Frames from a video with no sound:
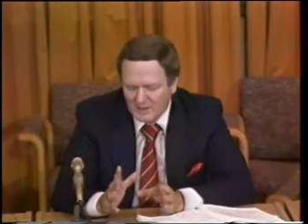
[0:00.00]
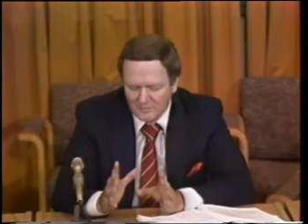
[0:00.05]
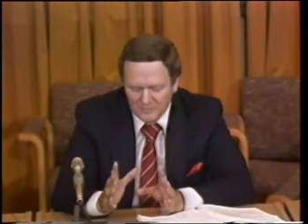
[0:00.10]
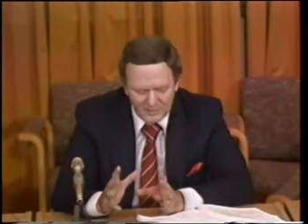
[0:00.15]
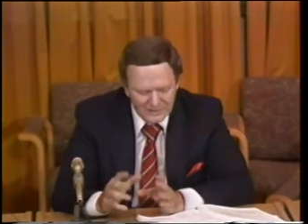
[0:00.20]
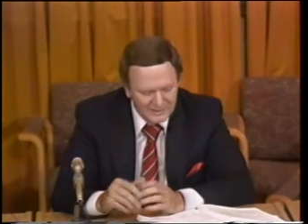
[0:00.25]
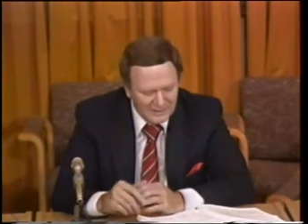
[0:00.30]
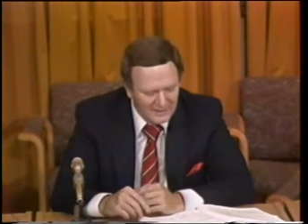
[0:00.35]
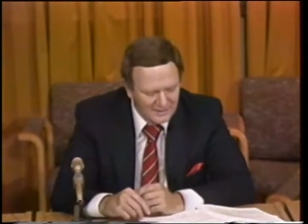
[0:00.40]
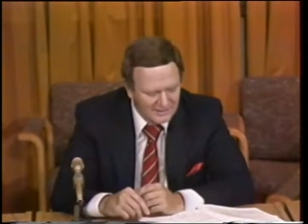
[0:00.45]

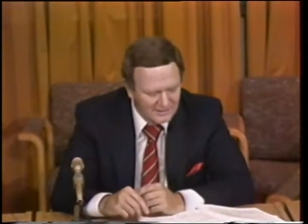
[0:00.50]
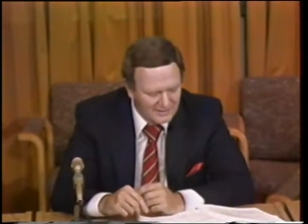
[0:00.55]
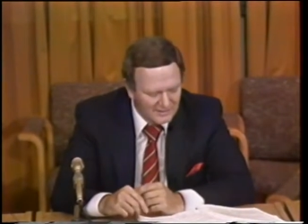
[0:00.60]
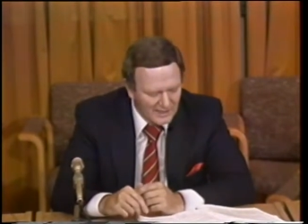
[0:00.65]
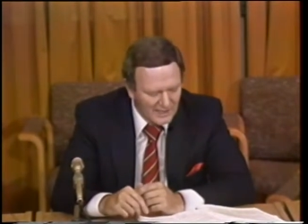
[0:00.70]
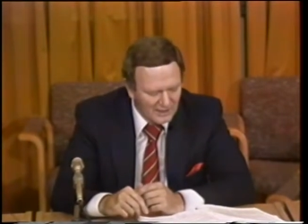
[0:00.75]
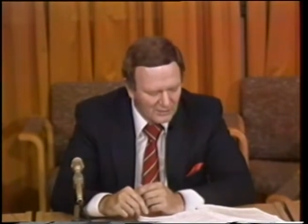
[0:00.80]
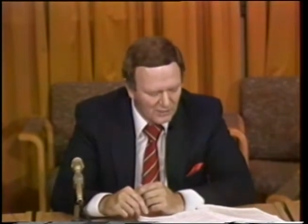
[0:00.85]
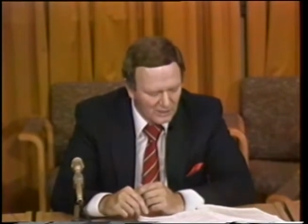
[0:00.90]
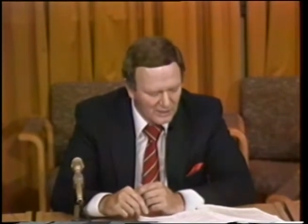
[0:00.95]
But that,
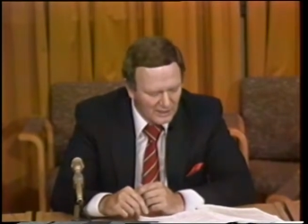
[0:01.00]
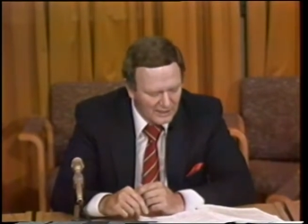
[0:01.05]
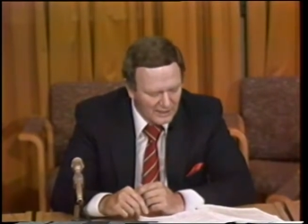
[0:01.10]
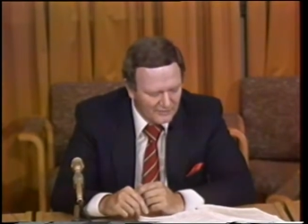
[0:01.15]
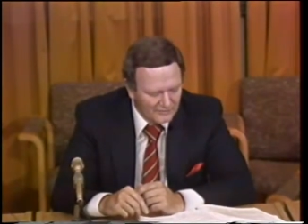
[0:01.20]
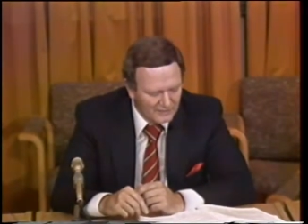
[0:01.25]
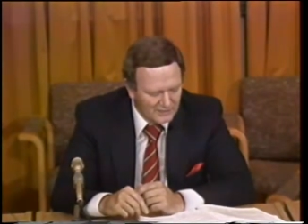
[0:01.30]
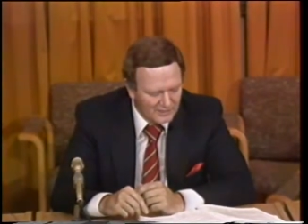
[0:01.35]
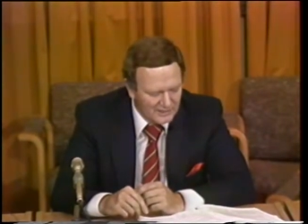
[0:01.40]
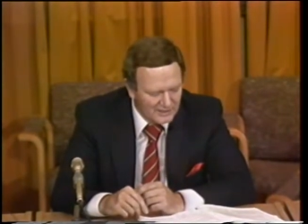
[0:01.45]
that will
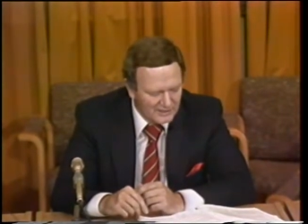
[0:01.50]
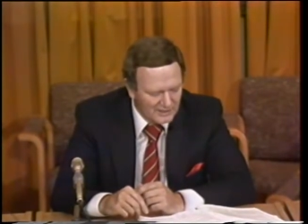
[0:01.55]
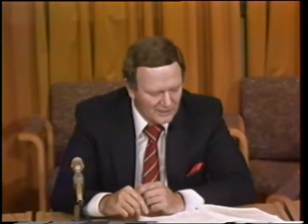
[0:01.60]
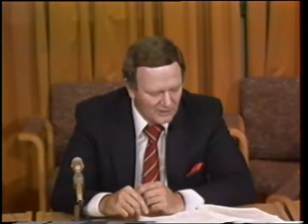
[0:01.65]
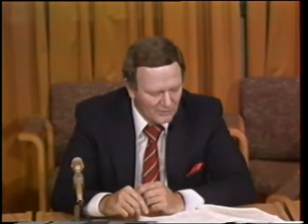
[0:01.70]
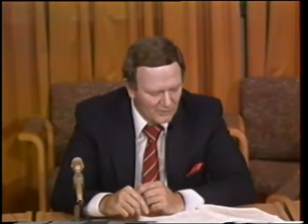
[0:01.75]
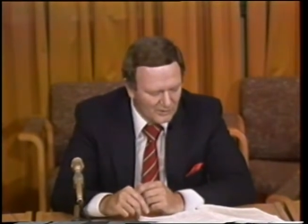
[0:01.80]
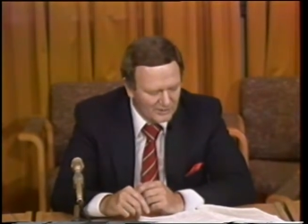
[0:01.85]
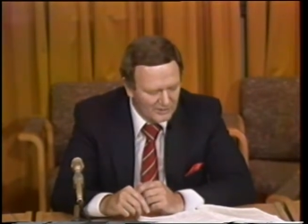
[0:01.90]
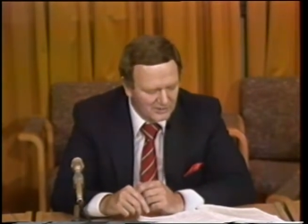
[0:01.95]
have to be
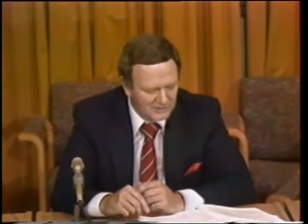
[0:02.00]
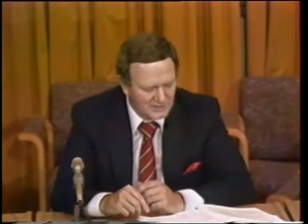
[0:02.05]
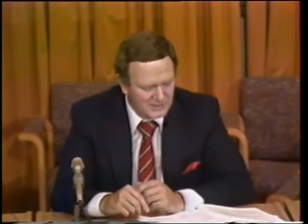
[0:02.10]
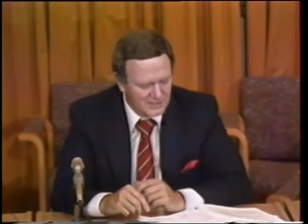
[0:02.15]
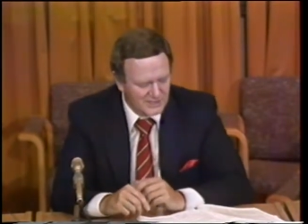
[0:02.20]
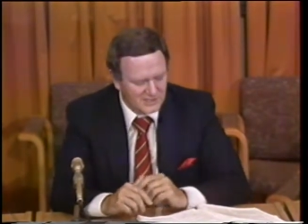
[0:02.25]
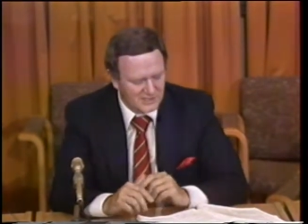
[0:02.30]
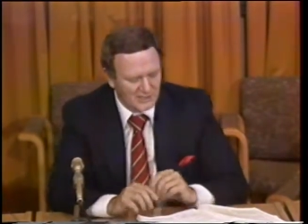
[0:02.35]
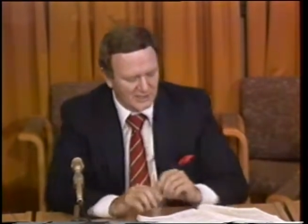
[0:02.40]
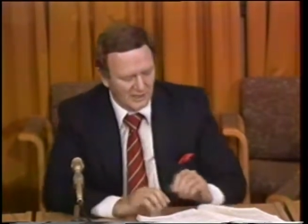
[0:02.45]
dealt with, as
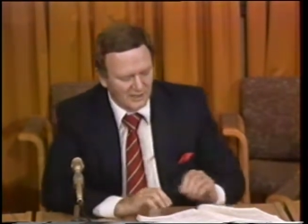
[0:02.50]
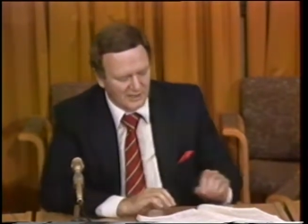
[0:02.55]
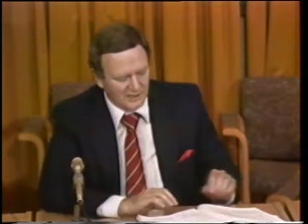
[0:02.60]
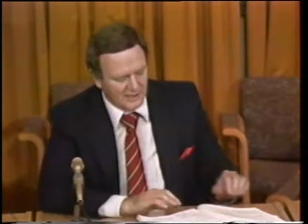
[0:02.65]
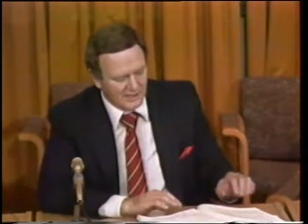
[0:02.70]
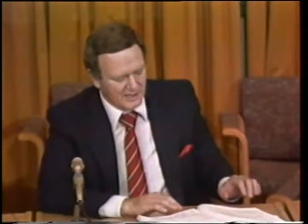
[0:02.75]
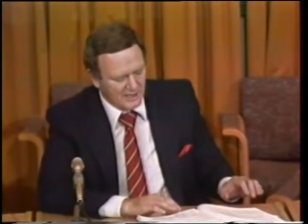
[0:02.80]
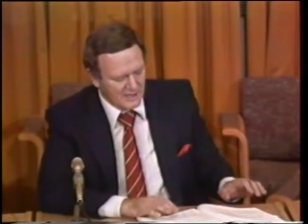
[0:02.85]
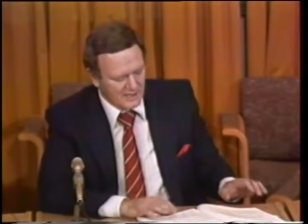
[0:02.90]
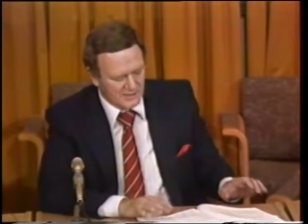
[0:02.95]
I say, on a
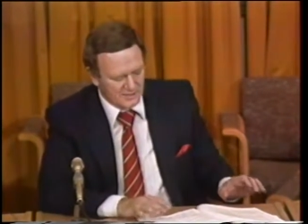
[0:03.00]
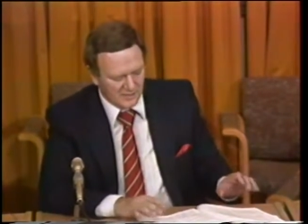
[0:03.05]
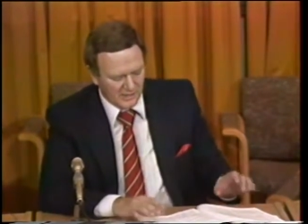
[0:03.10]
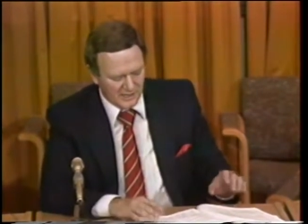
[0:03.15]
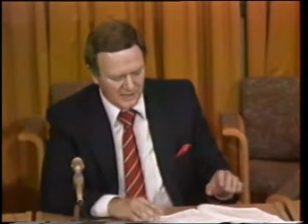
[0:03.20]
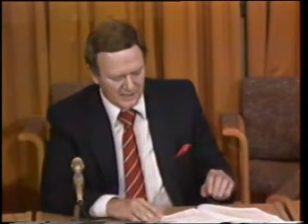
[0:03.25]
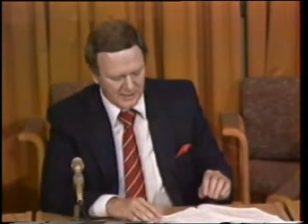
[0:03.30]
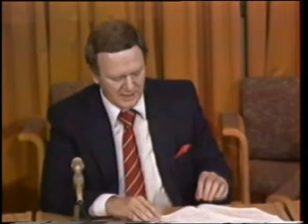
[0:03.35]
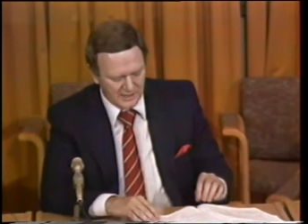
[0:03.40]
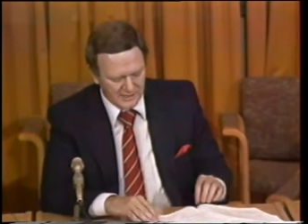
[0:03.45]
case
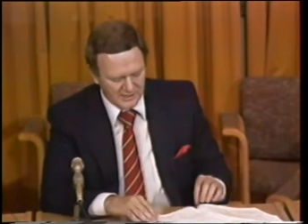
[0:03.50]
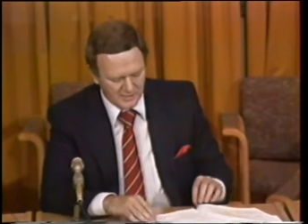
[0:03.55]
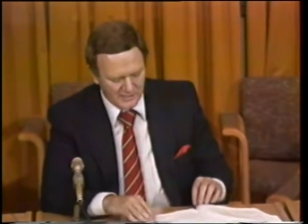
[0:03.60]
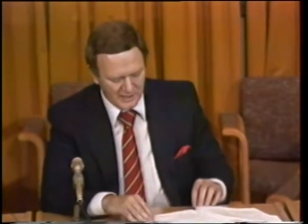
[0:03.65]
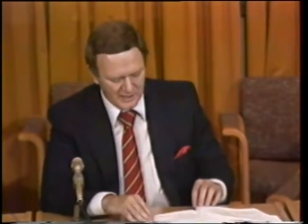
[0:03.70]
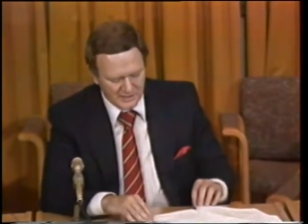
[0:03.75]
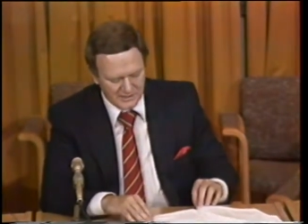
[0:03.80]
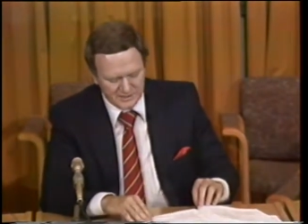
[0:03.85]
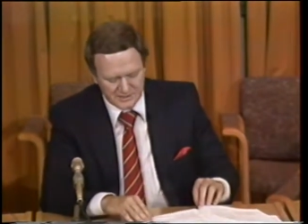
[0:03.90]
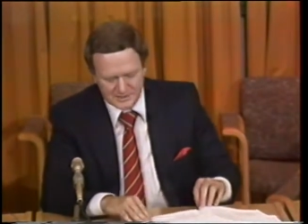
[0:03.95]
by case
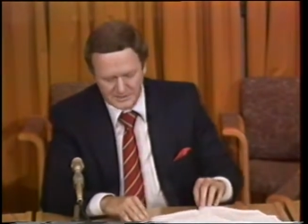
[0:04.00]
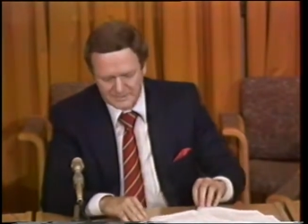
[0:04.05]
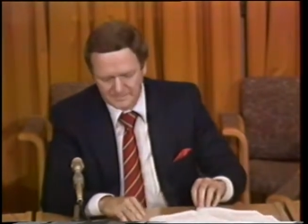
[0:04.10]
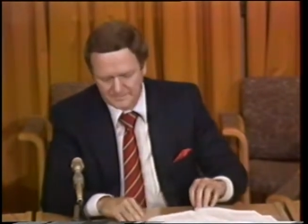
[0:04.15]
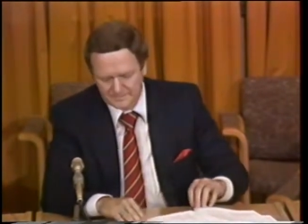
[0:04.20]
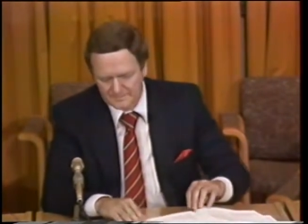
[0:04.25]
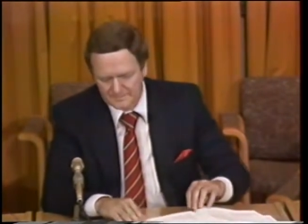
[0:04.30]
basis.